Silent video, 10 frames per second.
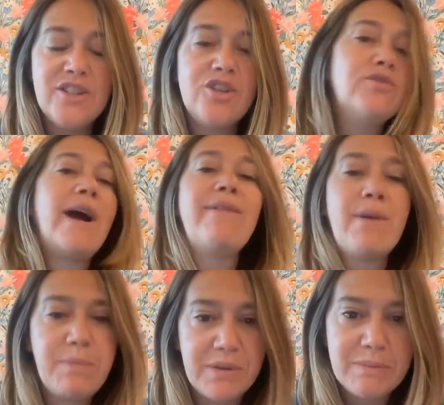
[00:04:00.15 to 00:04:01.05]
to drive
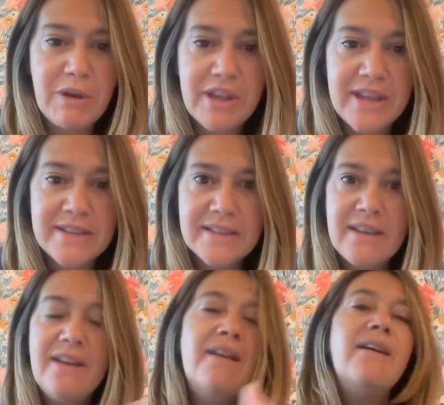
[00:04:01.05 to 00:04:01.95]
up those bookings.
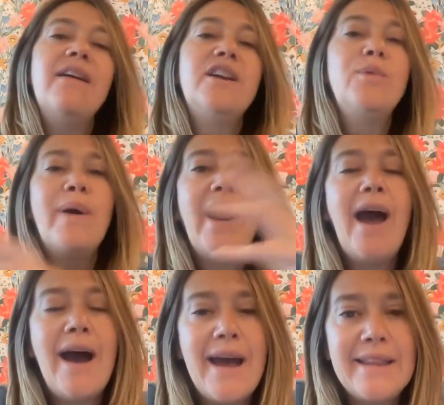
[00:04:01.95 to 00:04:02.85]
You want to
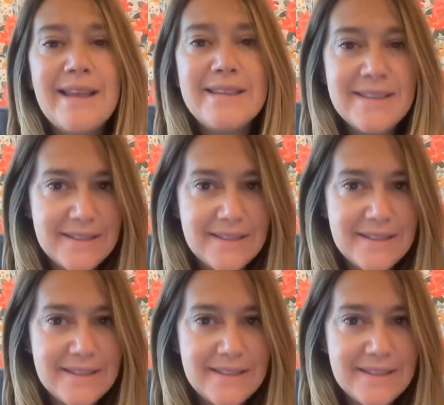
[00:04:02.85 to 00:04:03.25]
highlight this